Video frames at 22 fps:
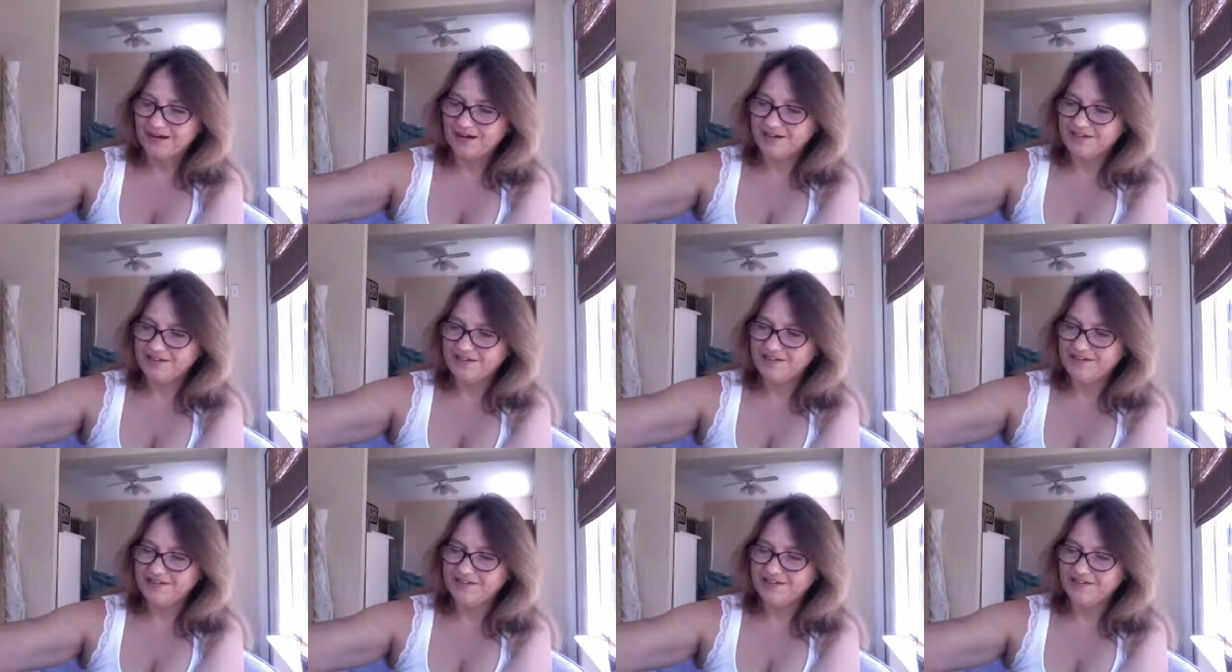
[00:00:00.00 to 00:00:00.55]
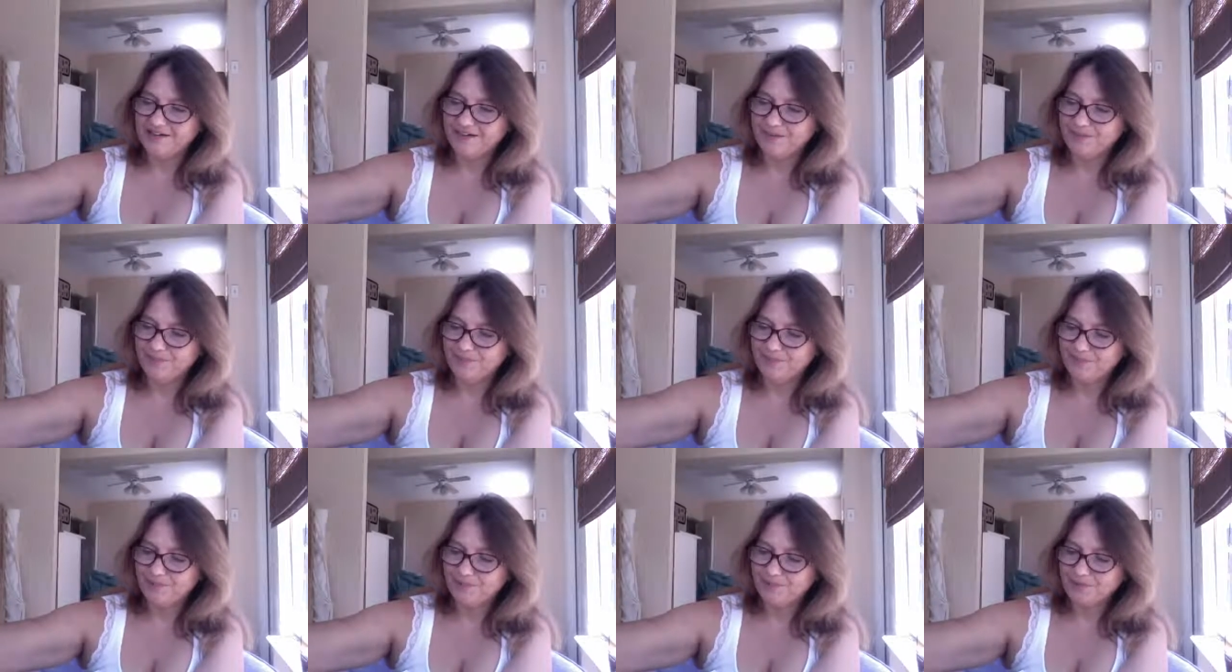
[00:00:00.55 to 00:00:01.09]
he
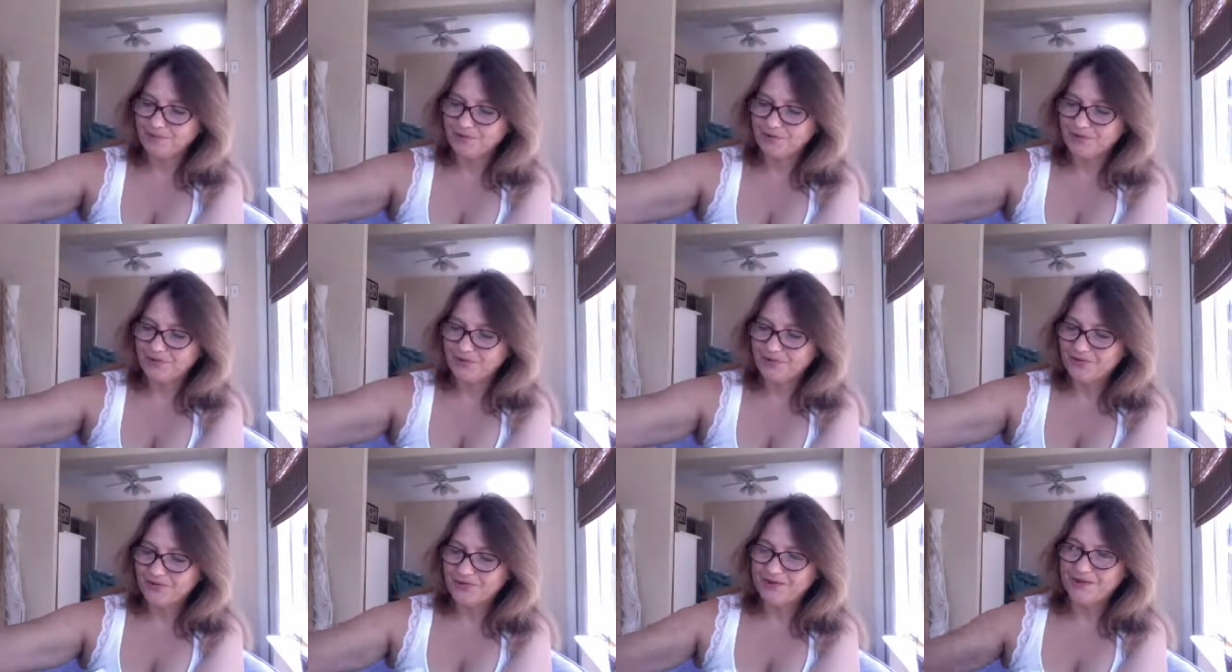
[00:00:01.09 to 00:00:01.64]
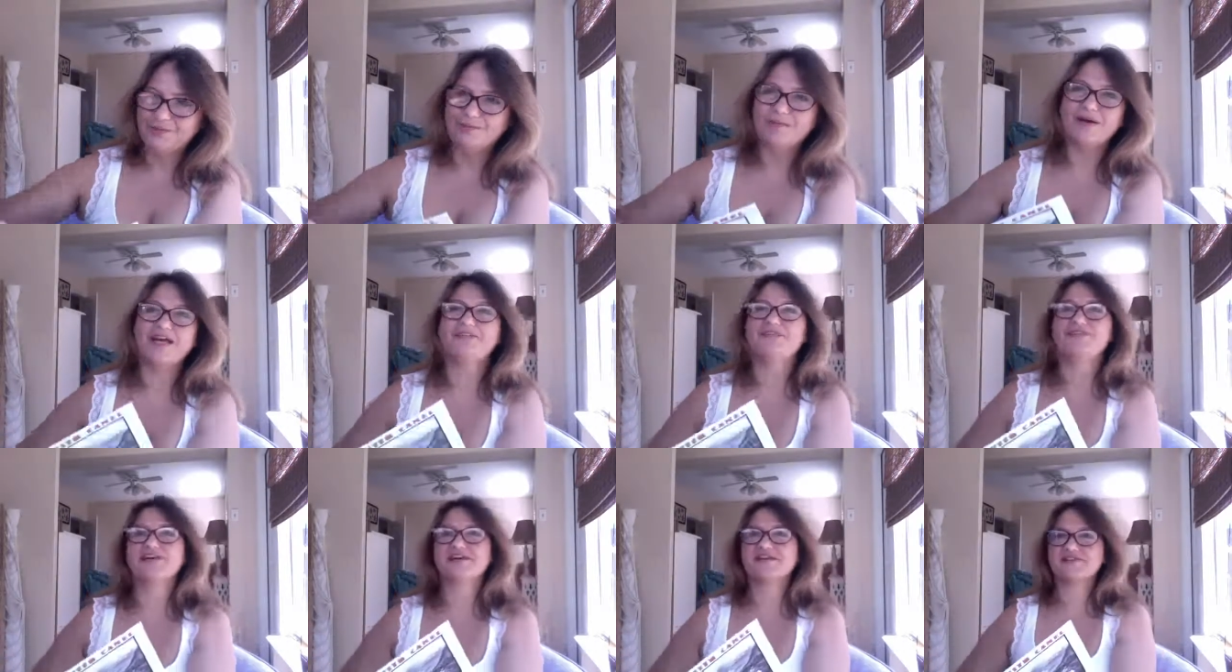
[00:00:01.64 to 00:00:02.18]

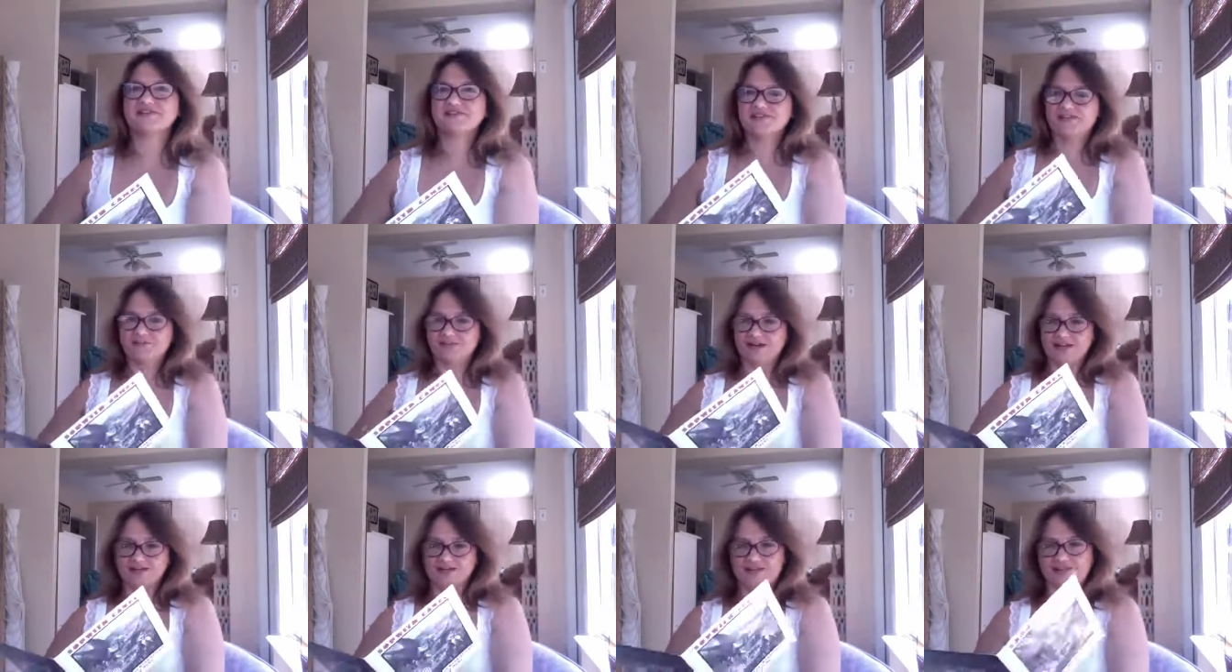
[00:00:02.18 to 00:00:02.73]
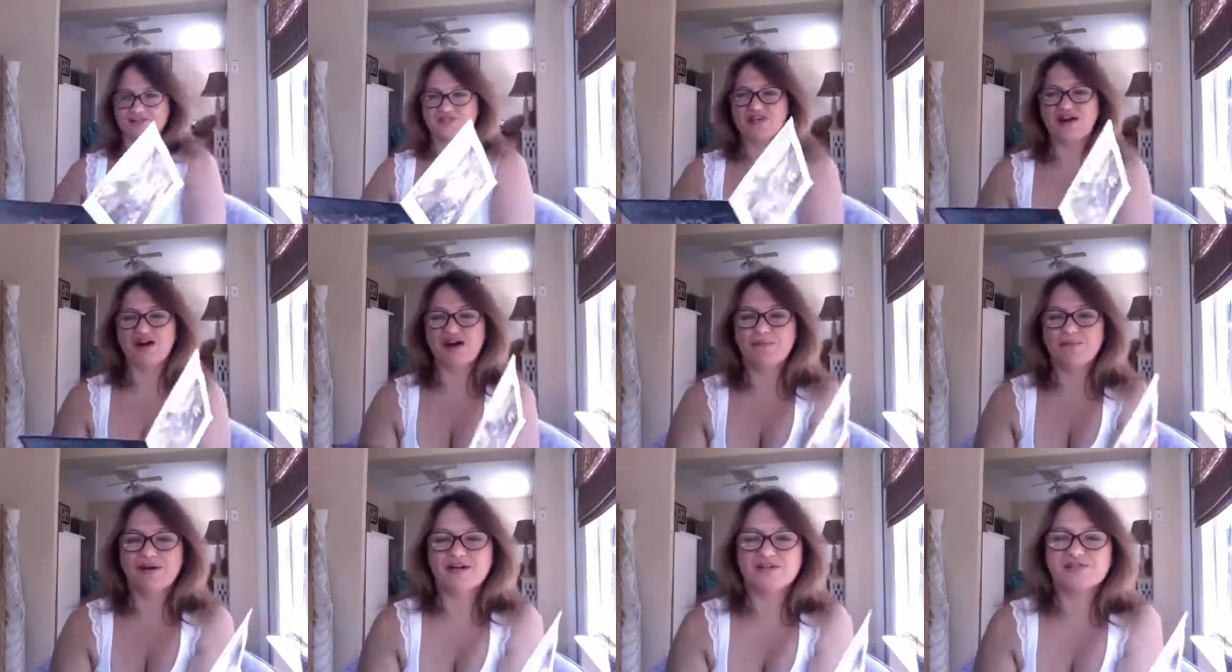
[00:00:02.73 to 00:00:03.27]
made these
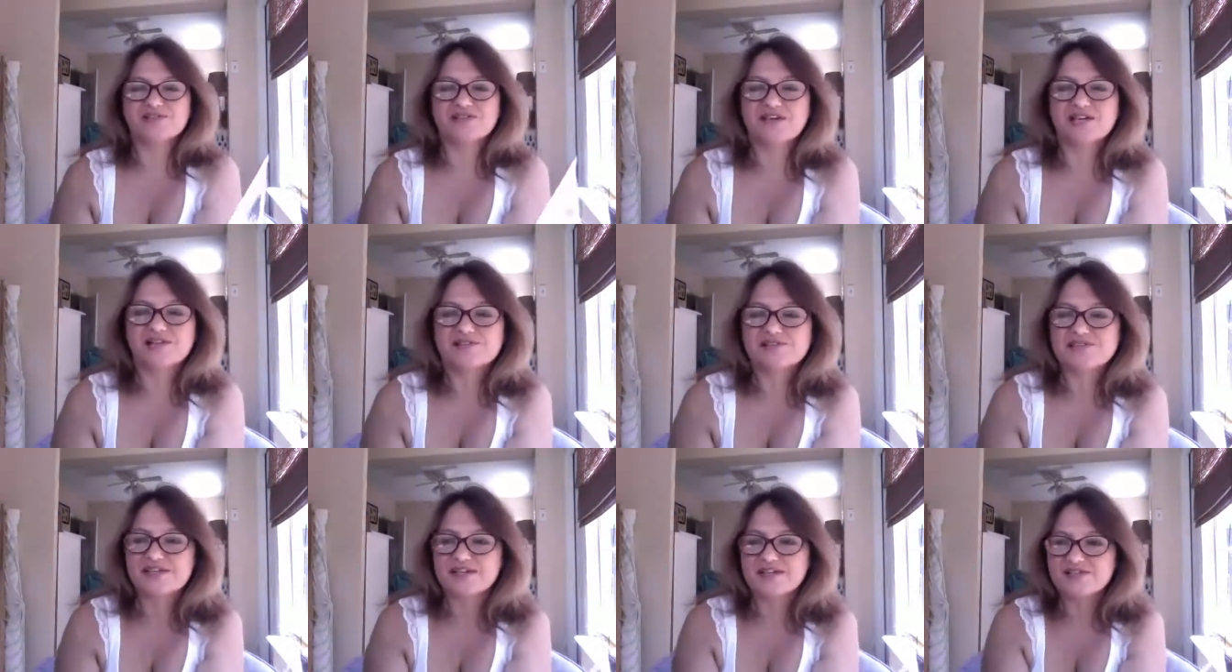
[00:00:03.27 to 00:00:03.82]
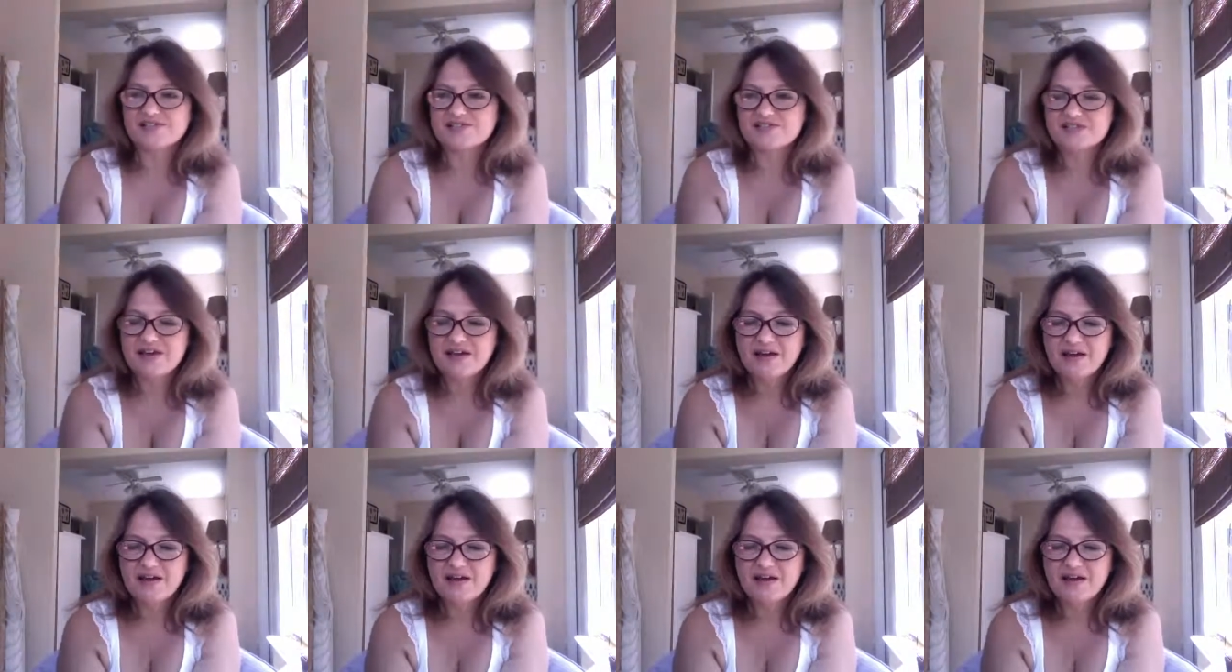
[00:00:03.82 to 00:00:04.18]
comments, and it says,